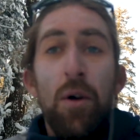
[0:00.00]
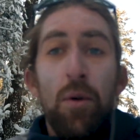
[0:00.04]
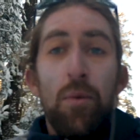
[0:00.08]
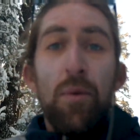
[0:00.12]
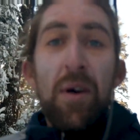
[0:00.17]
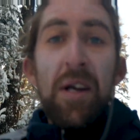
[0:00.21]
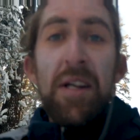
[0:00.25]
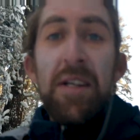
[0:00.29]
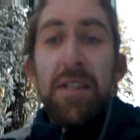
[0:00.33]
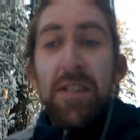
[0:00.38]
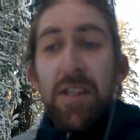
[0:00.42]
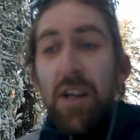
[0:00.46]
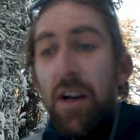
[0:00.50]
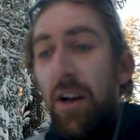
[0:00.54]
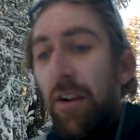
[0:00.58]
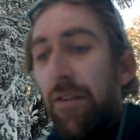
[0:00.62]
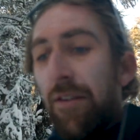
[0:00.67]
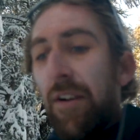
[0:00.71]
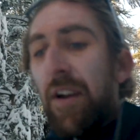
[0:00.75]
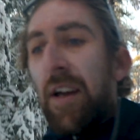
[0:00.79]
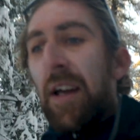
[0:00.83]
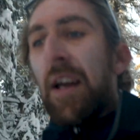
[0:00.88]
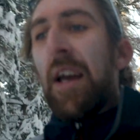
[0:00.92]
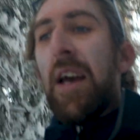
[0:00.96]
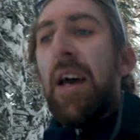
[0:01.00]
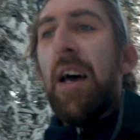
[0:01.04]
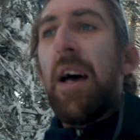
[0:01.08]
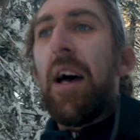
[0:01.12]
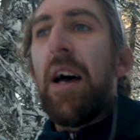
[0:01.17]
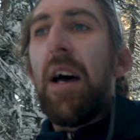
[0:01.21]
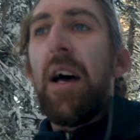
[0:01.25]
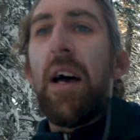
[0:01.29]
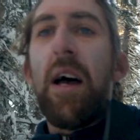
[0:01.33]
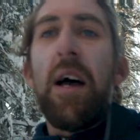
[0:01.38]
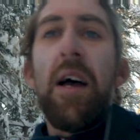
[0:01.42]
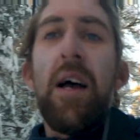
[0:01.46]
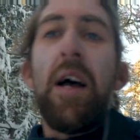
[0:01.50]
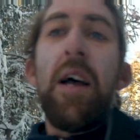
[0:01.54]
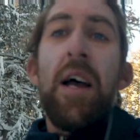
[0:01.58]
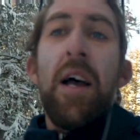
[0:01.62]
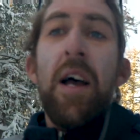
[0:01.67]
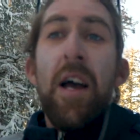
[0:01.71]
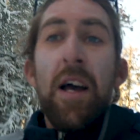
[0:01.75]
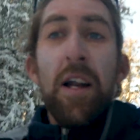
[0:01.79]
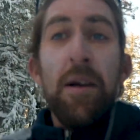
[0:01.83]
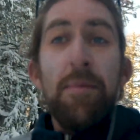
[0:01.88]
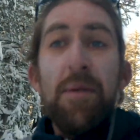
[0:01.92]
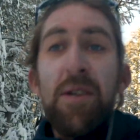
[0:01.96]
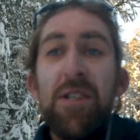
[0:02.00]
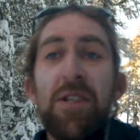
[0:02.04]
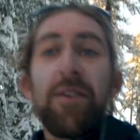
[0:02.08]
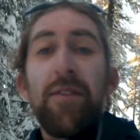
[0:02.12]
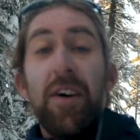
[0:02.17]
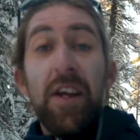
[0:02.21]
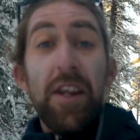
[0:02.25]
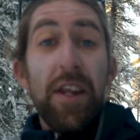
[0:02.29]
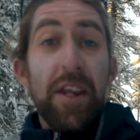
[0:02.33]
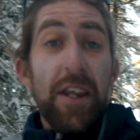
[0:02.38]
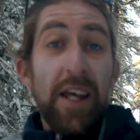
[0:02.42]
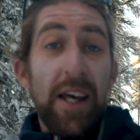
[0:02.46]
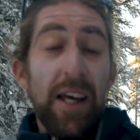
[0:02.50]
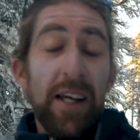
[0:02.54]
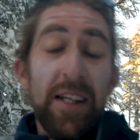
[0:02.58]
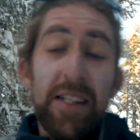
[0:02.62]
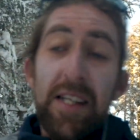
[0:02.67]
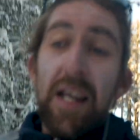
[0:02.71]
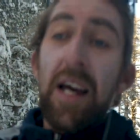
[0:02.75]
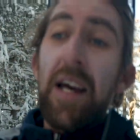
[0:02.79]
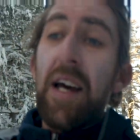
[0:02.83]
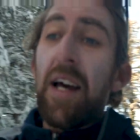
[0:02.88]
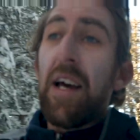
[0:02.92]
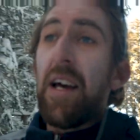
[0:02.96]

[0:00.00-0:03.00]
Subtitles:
windsurfing, and a bunch of other things.